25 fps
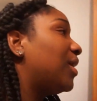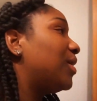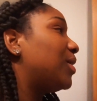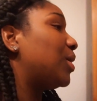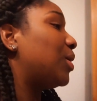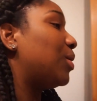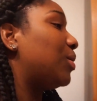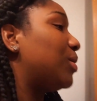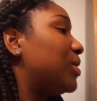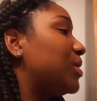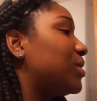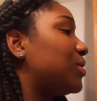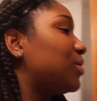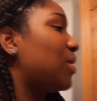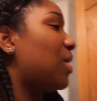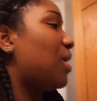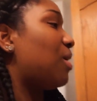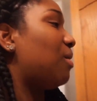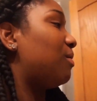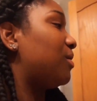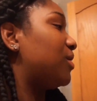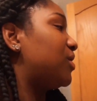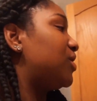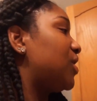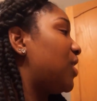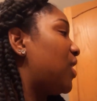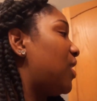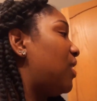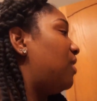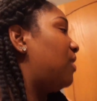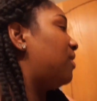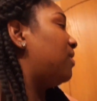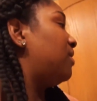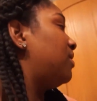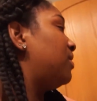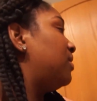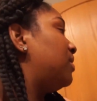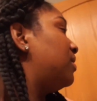No, what's wrong with y'all?
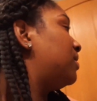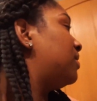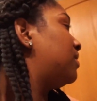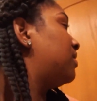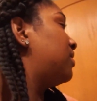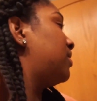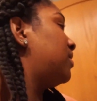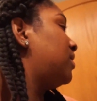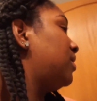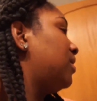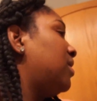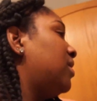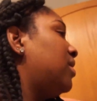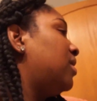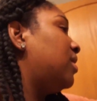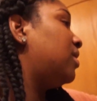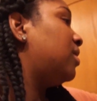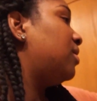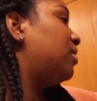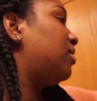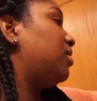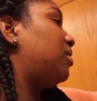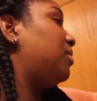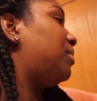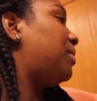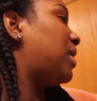We'll